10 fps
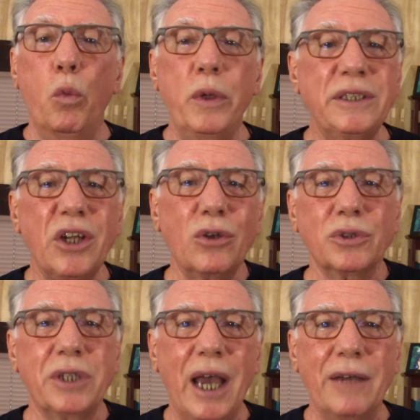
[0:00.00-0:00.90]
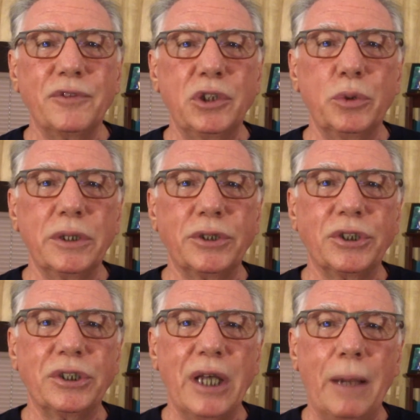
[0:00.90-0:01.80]
We don't have to
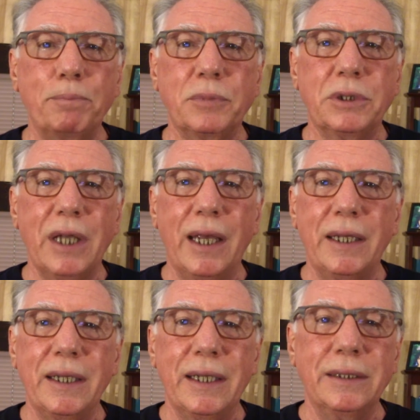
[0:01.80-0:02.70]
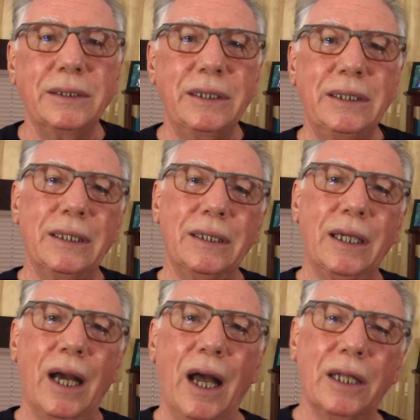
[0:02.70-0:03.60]
accept an Indian
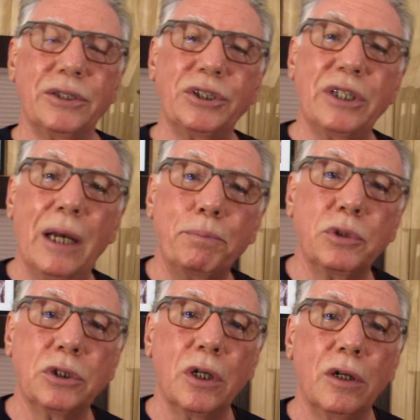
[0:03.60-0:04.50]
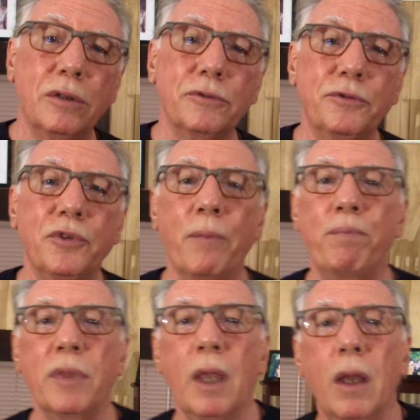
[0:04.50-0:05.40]
concept of
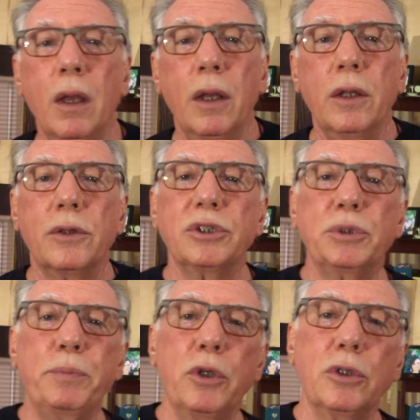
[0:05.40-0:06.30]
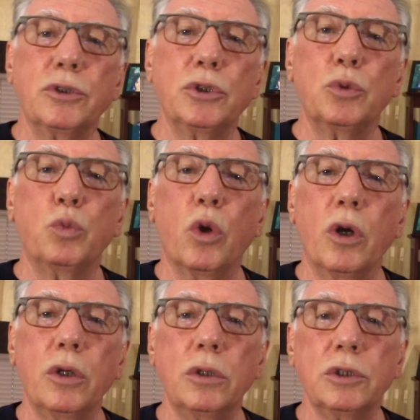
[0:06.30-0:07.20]
the spiritual
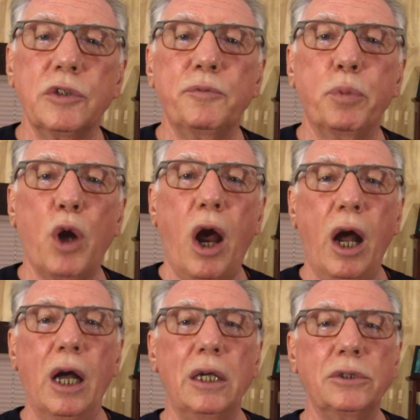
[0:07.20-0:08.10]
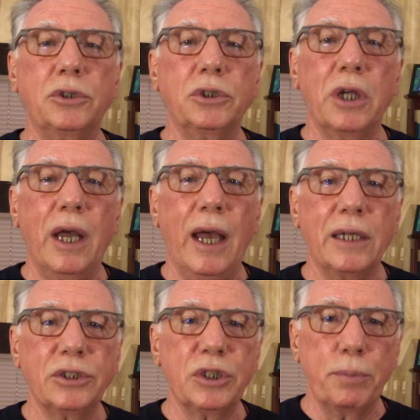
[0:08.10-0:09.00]
world of Braj
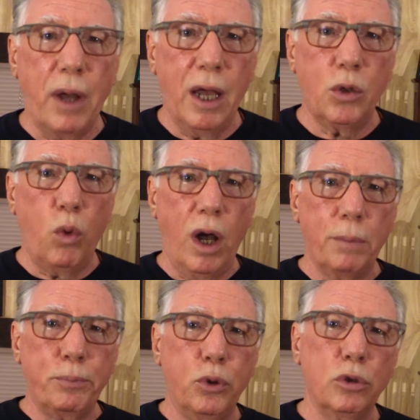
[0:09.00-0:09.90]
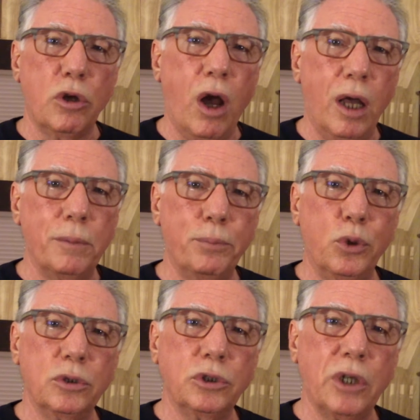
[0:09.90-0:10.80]
as the Bhagavat Puran
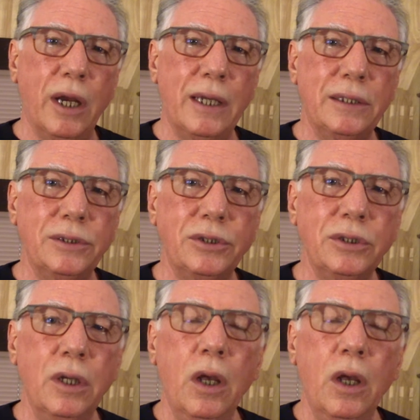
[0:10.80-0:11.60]
portrays,